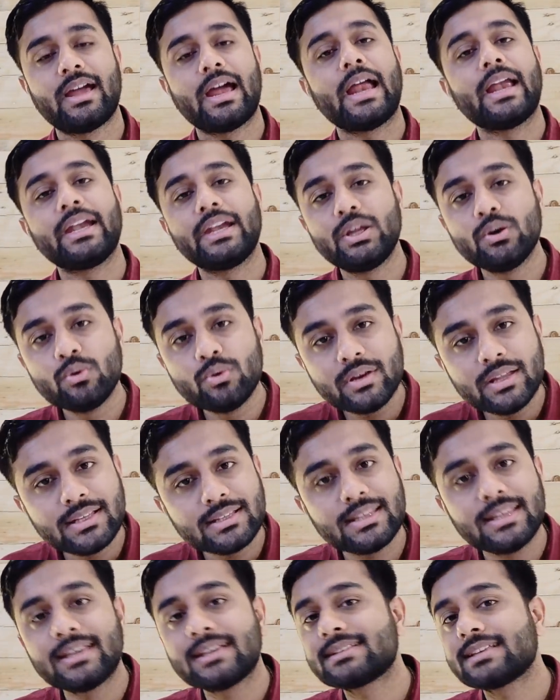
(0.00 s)
And
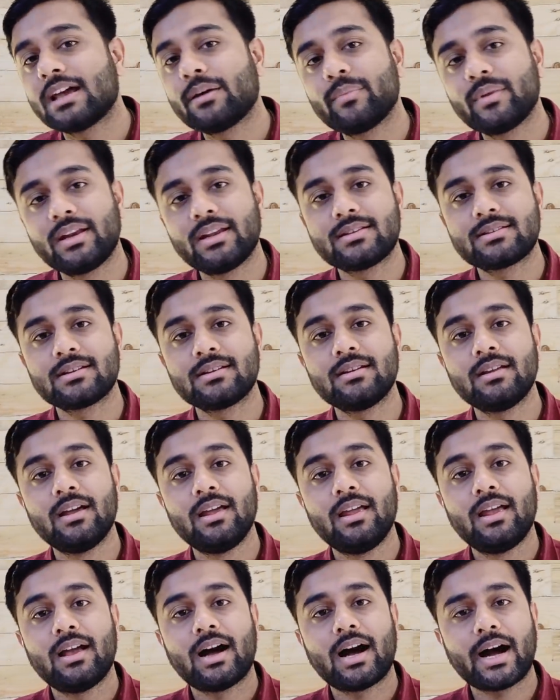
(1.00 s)
during the examination,
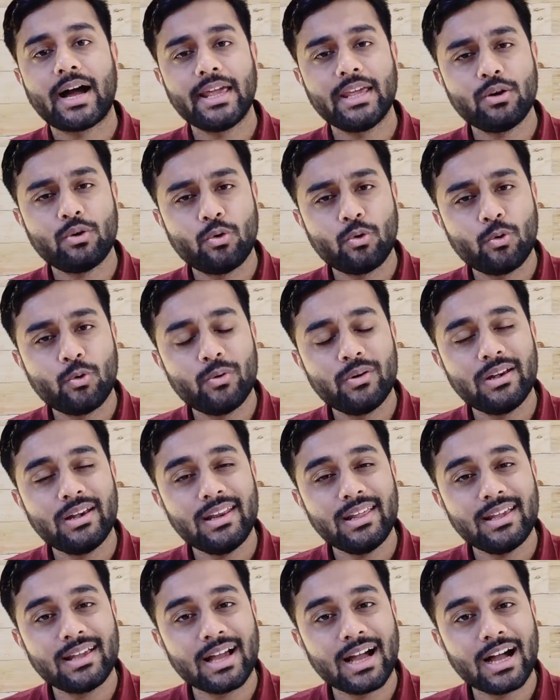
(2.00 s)
I
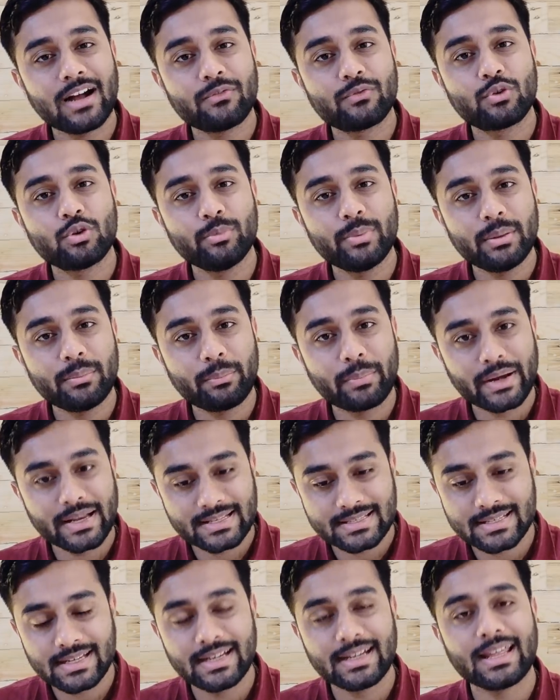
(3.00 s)
only have to be
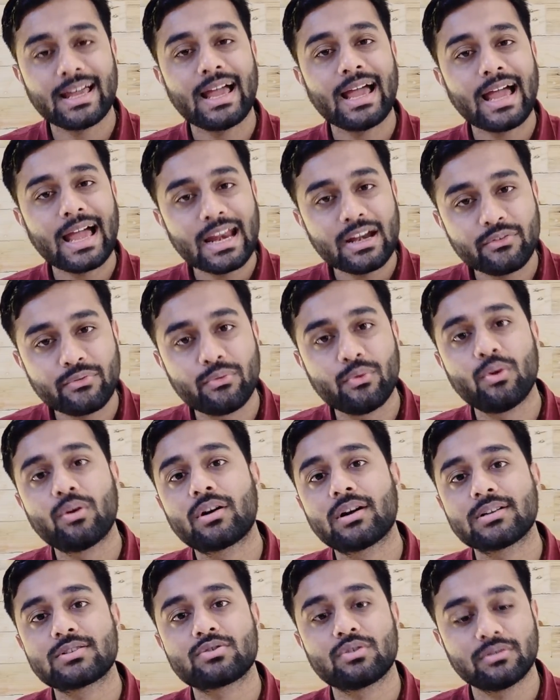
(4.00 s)
present and
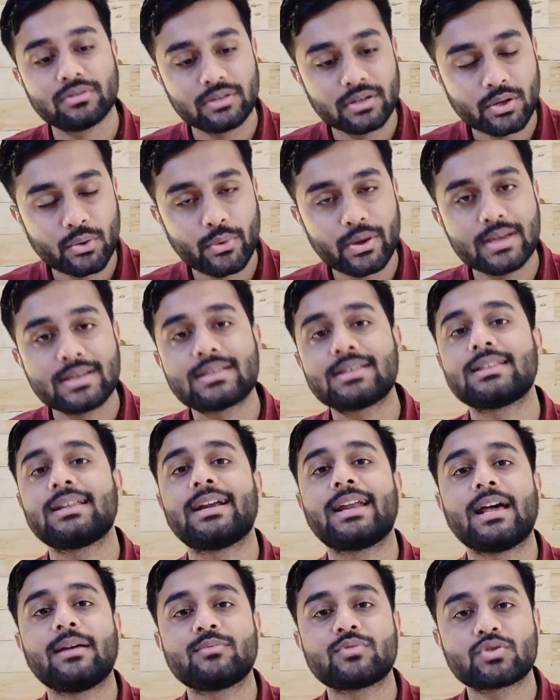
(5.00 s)
focused on the question
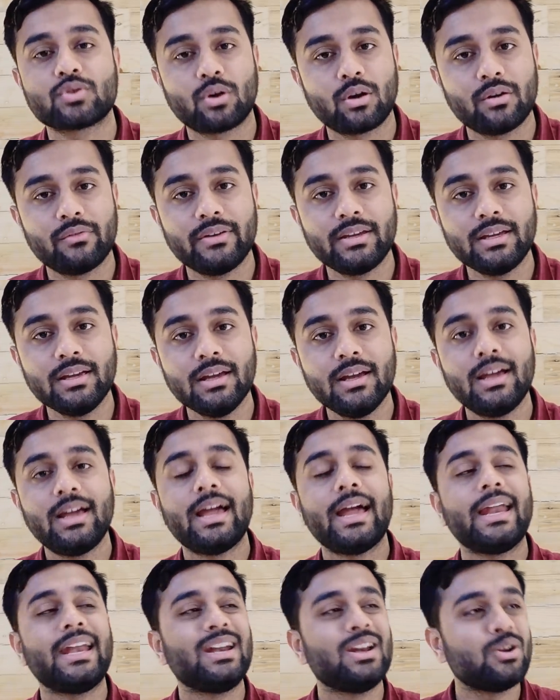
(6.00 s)
that I'm solving
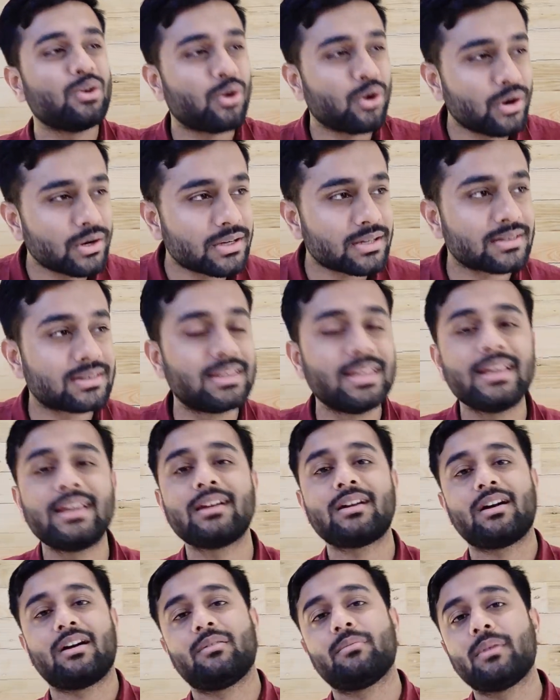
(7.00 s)
and not
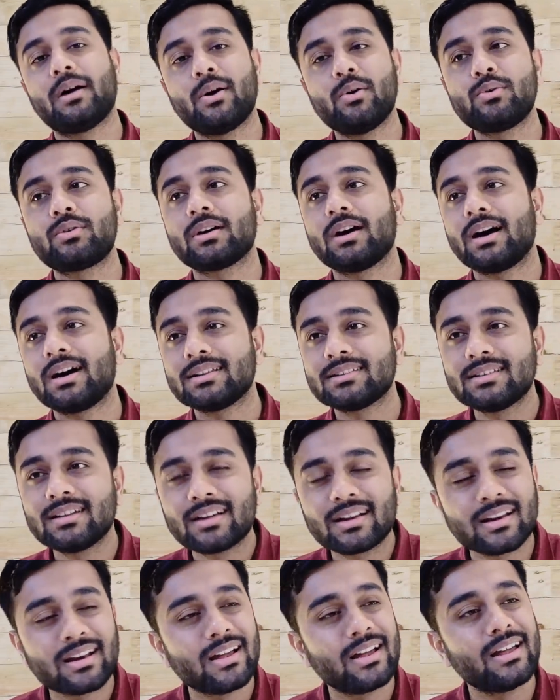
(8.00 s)
think about
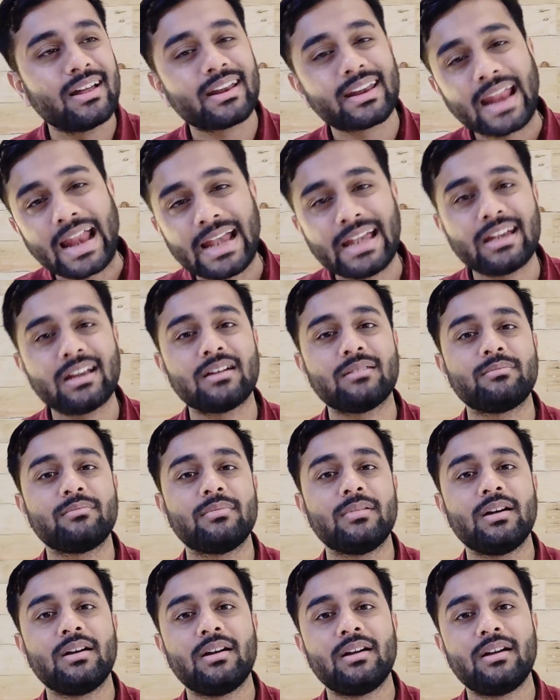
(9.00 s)
other
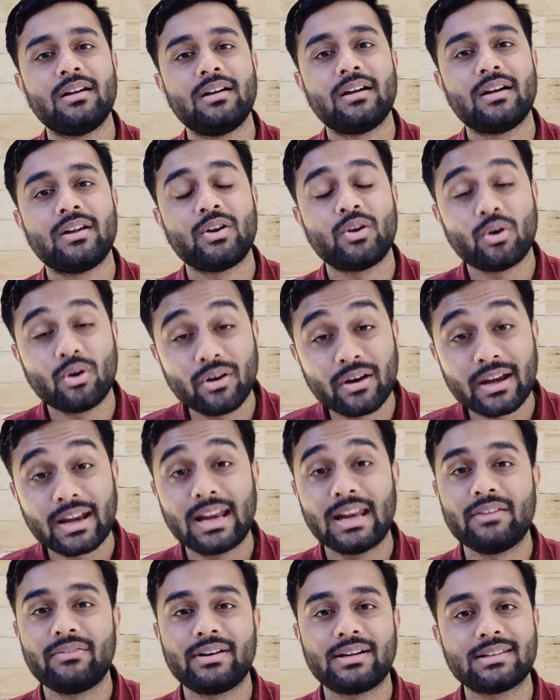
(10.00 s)
random,
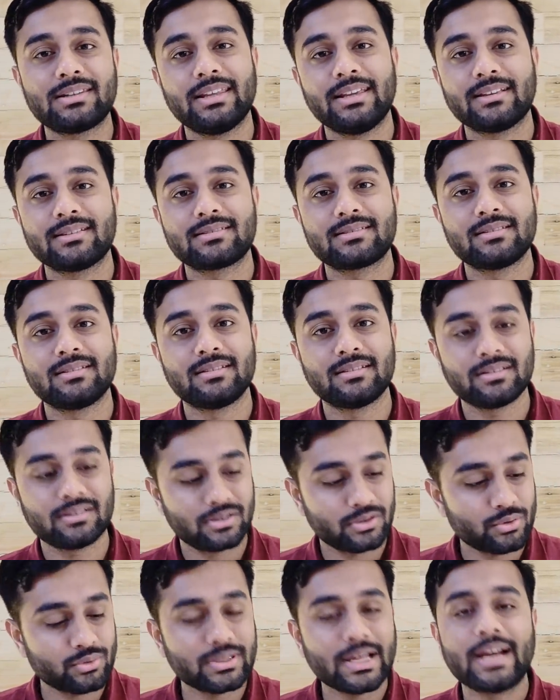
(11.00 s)
non-relevant things
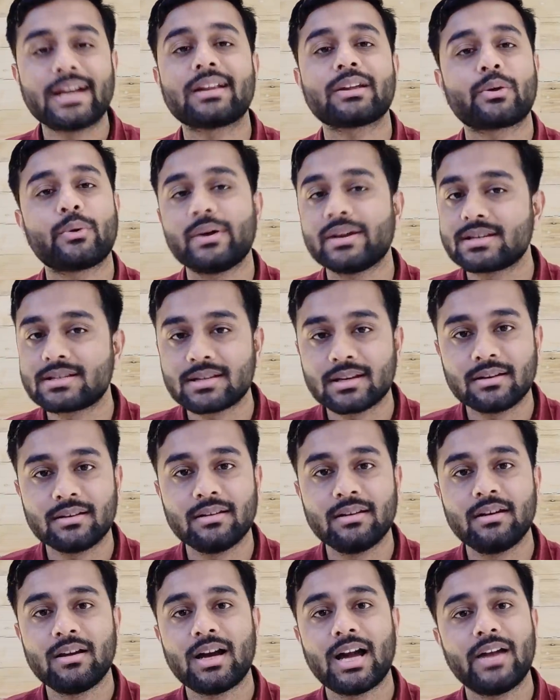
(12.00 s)
to that question.
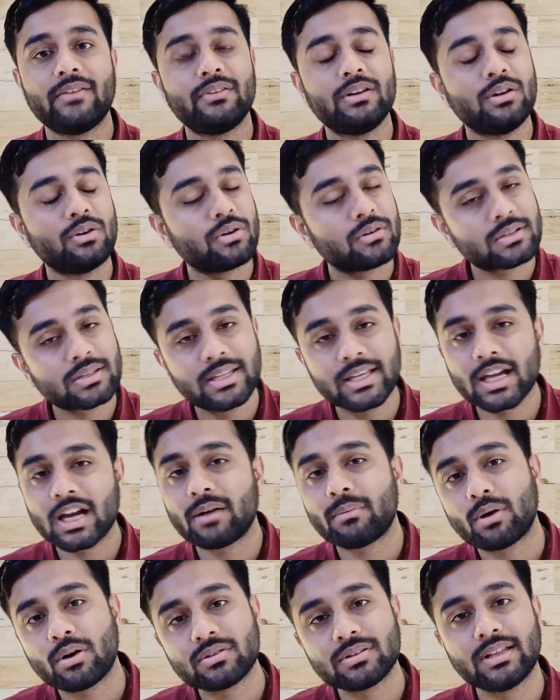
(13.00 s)
I will not think
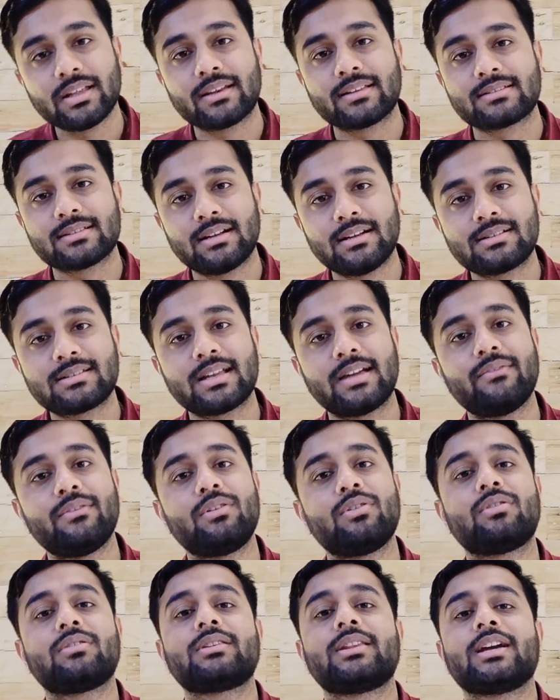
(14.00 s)
about the results. I
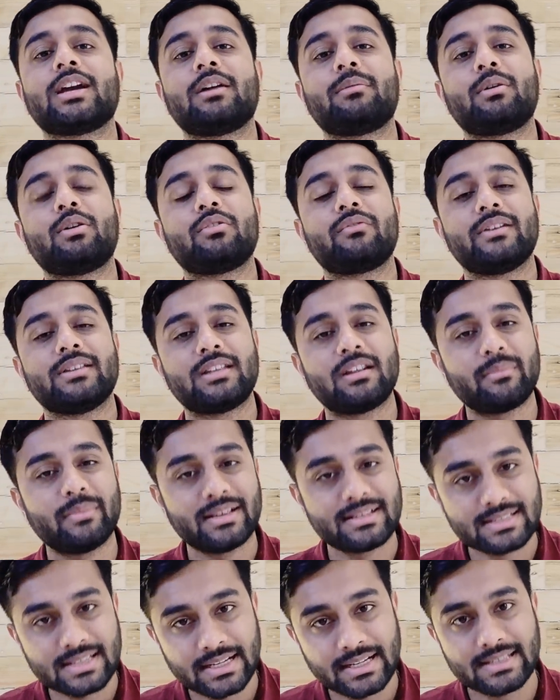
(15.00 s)
will not think about whether
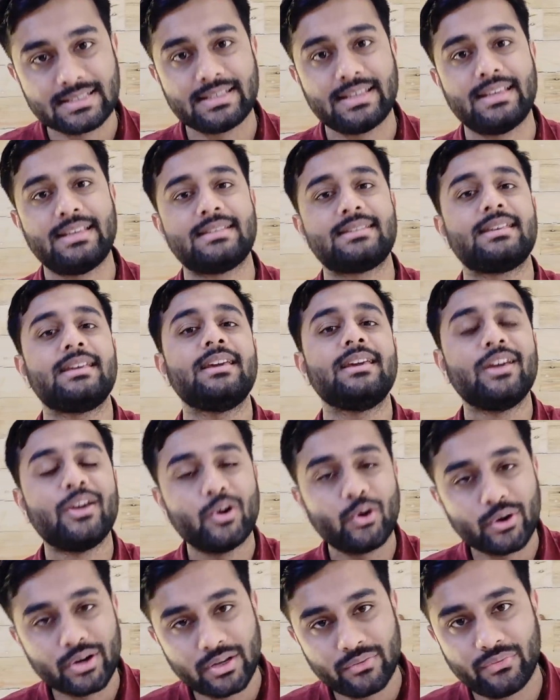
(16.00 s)
my set is easy
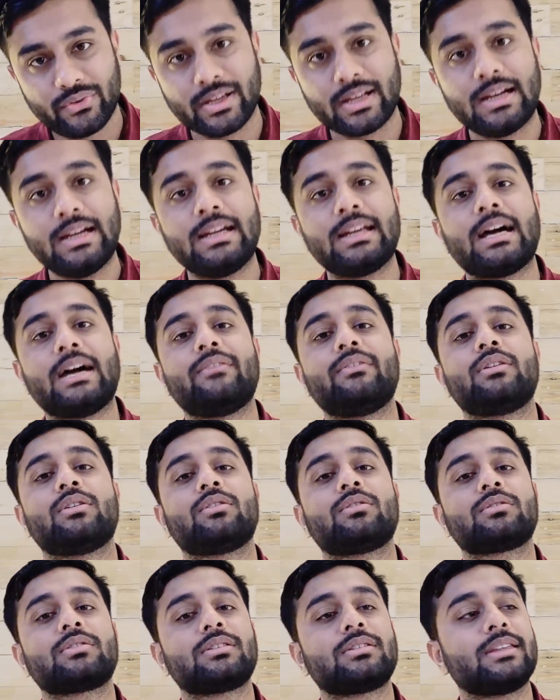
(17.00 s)
or difficult. I will
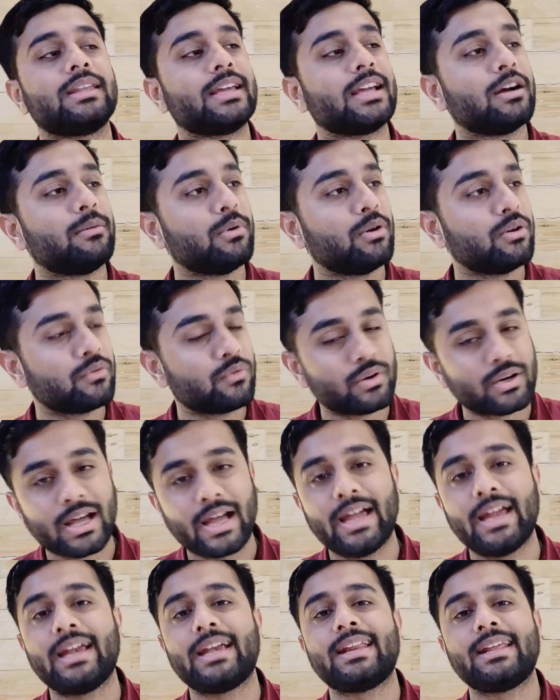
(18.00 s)
not think about what
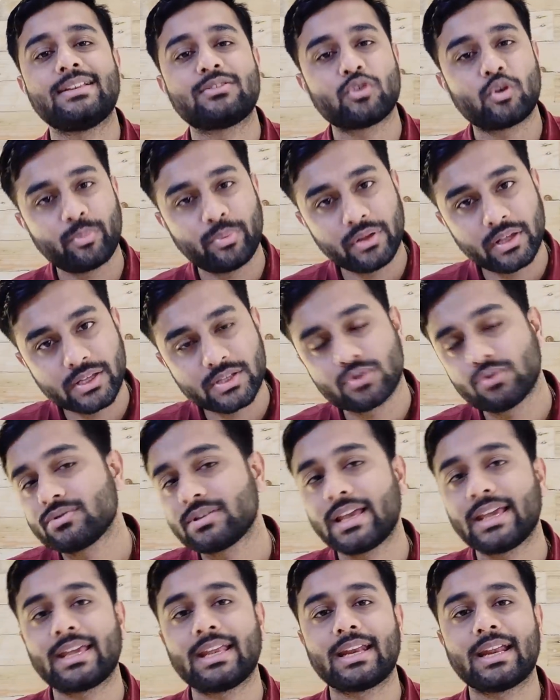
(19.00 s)
IITs or
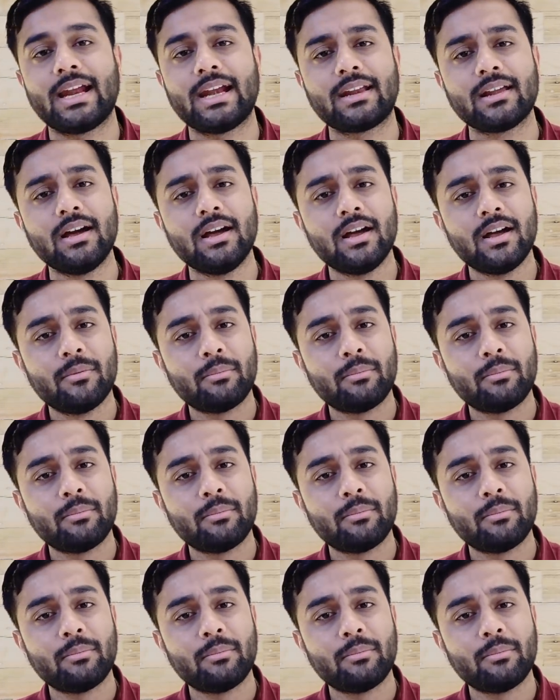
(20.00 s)
PSUs I can get.